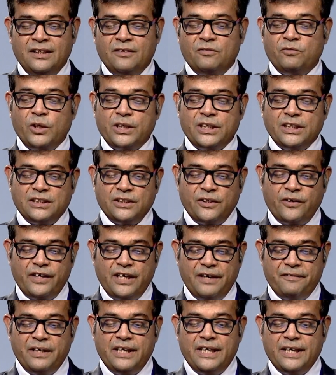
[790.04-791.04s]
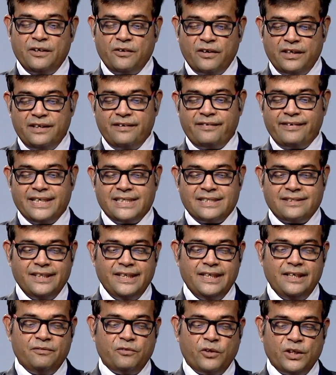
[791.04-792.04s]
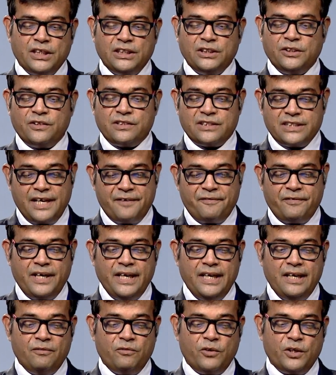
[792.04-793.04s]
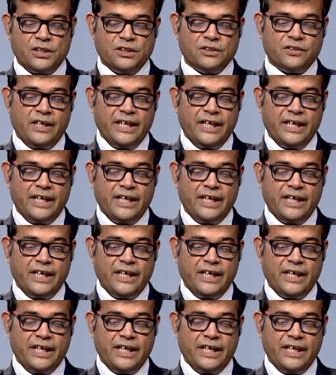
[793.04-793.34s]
What is your dividend or interest yield? What is your safety? What is your